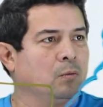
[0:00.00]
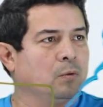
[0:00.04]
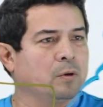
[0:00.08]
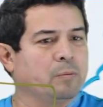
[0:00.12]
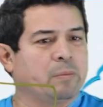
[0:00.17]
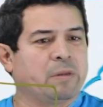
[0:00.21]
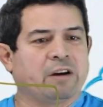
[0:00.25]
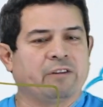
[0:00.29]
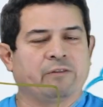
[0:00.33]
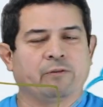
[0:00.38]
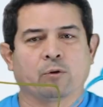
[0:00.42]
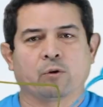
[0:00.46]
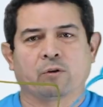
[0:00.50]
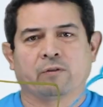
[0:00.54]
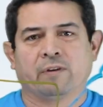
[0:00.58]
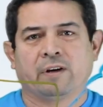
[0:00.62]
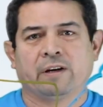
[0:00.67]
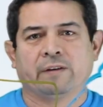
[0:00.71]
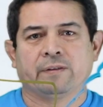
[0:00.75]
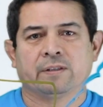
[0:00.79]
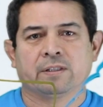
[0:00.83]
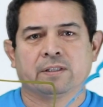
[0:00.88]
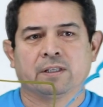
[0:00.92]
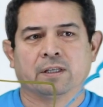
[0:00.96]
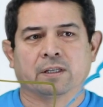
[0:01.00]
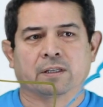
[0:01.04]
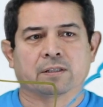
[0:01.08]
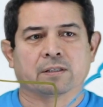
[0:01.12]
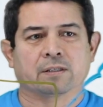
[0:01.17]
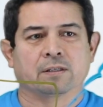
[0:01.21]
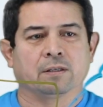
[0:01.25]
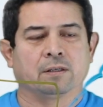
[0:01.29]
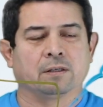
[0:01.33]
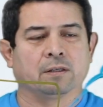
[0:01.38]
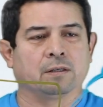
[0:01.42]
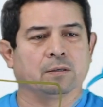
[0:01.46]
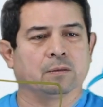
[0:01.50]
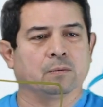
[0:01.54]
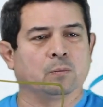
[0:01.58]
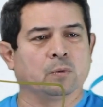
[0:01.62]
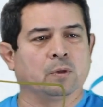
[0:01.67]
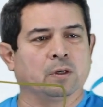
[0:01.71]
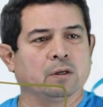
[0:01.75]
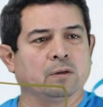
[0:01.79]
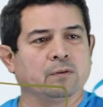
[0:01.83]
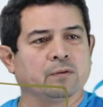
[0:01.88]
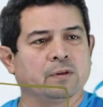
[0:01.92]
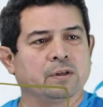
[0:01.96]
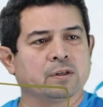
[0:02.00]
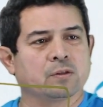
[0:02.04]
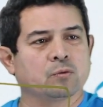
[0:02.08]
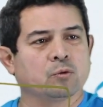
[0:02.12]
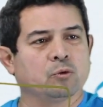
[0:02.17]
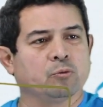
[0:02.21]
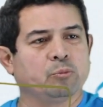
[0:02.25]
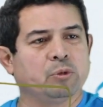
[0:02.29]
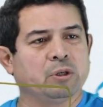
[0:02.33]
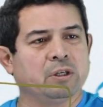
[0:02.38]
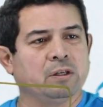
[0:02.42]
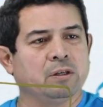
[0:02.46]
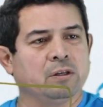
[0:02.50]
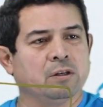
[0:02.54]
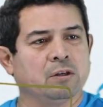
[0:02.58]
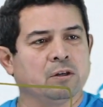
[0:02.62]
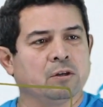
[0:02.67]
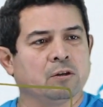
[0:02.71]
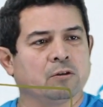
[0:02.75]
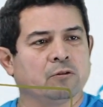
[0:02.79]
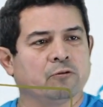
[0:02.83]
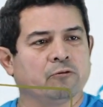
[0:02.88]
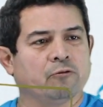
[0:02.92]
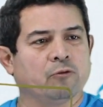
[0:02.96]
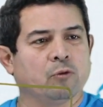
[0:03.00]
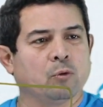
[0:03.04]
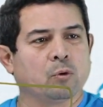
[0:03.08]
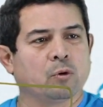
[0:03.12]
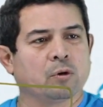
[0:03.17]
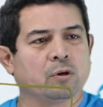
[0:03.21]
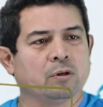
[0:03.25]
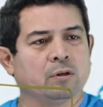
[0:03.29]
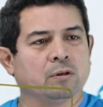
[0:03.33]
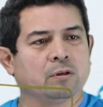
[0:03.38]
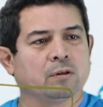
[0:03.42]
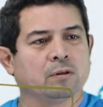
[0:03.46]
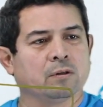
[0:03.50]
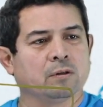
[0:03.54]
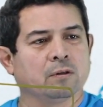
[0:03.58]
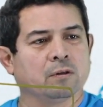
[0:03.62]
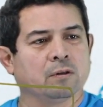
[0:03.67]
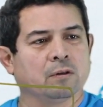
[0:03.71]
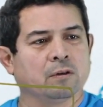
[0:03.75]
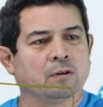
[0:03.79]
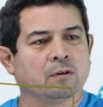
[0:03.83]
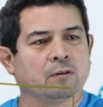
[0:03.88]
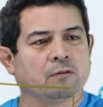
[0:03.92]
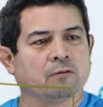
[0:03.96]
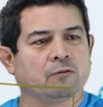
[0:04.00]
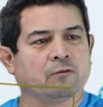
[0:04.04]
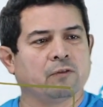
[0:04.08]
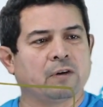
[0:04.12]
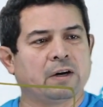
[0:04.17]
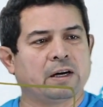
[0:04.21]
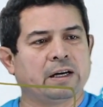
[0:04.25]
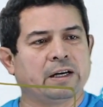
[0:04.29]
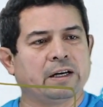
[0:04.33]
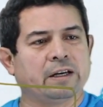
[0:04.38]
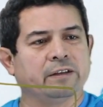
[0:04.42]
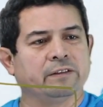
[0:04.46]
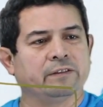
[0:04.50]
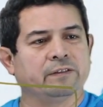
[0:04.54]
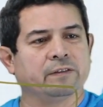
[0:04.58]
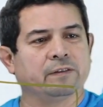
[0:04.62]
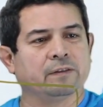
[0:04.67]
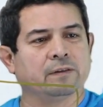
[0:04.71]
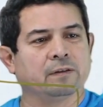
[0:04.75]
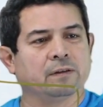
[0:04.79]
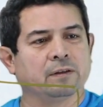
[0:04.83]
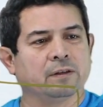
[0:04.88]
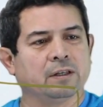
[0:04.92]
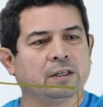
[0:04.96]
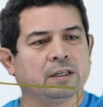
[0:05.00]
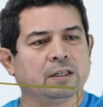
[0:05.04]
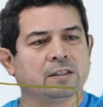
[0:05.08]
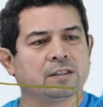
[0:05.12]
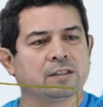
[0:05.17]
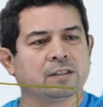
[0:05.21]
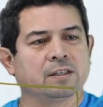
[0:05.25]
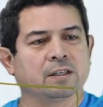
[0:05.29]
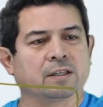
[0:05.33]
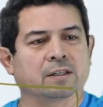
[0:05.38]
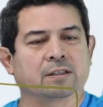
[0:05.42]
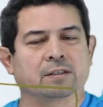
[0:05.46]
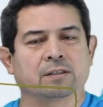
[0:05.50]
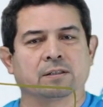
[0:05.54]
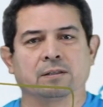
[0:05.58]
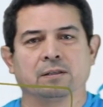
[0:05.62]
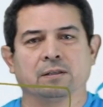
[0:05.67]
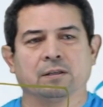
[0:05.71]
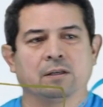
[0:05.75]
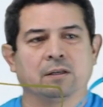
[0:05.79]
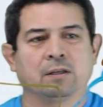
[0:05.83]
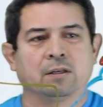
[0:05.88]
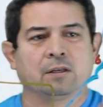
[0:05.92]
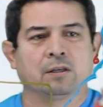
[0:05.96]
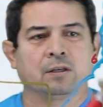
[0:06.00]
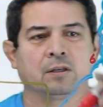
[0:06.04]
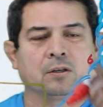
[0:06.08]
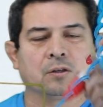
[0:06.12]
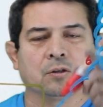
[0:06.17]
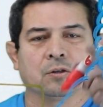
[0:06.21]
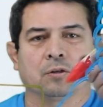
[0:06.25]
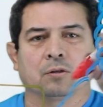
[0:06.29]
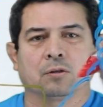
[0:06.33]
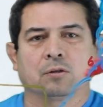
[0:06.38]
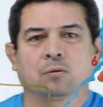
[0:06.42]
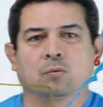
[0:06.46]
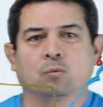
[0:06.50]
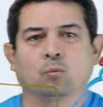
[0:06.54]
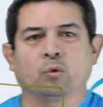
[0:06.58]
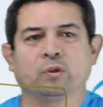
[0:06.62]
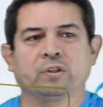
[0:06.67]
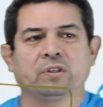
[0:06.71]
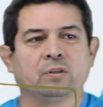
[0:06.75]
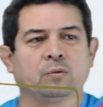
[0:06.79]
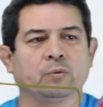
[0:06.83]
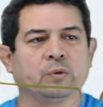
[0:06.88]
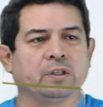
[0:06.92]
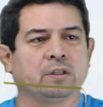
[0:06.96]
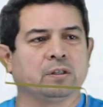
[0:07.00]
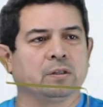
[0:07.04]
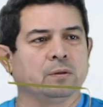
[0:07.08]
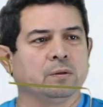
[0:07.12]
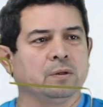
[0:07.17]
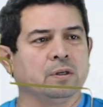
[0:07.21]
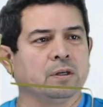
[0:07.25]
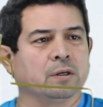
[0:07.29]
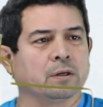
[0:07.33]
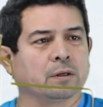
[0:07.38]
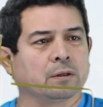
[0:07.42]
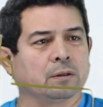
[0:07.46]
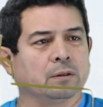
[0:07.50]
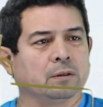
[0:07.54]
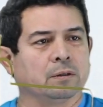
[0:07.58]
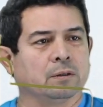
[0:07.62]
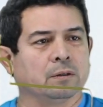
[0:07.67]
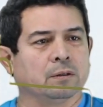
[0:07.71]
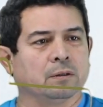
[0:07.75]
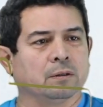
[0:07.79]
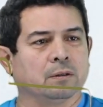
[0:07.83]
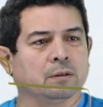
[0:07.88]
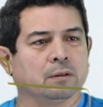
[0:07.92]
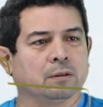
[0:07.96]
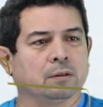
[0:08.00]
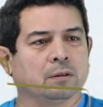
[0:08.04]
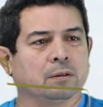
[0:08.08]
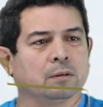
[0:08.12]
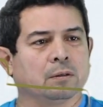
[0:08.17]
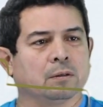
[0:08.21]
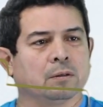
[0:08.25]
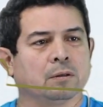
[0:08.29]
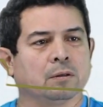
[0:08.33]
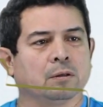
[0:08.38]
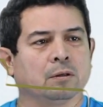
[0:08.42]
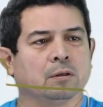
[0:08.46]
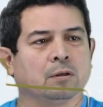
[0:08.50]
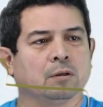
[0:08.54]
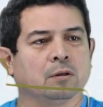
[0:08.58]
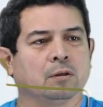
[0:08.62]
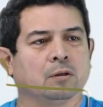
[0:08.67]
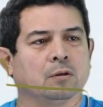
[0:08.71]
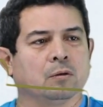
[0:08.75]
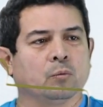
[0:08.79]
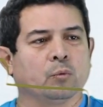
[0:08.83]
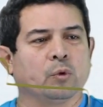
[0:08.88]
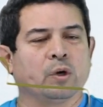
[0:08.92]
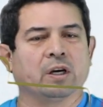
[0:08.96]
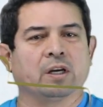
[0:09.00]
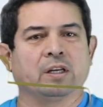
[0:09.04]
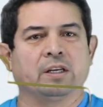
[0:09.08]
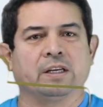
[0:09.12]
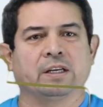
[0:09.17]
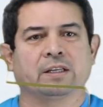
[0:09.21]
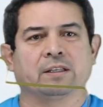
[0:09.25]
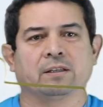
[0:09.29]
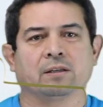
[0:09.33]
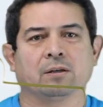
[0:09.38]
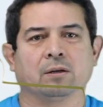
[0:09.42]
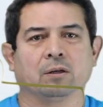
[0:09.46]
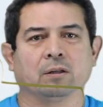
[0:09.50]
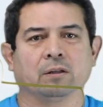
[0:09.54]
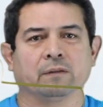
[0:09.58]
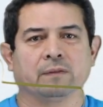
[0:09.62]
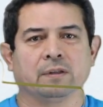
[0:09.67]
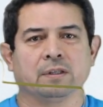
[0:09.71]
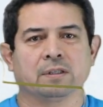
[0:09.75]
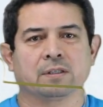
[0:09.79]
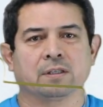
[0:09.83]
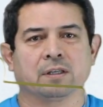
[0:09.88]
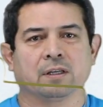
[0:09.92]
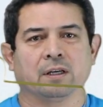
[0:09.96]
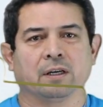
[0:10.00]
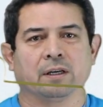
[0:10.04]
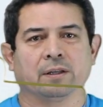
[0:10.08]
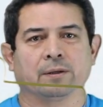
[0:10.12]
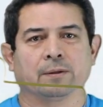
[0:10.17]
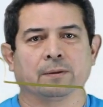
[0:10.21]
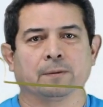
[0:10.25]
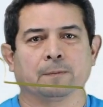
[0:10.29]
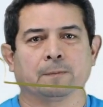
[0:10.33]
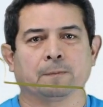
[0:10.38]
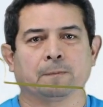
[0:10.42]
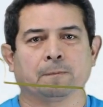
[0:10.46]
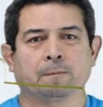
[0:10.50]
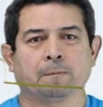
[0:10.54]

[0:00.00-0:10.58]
What about 4, 5, and 6? Well, this will be 4, 5, and 6. What did we do here? We connected all of these together.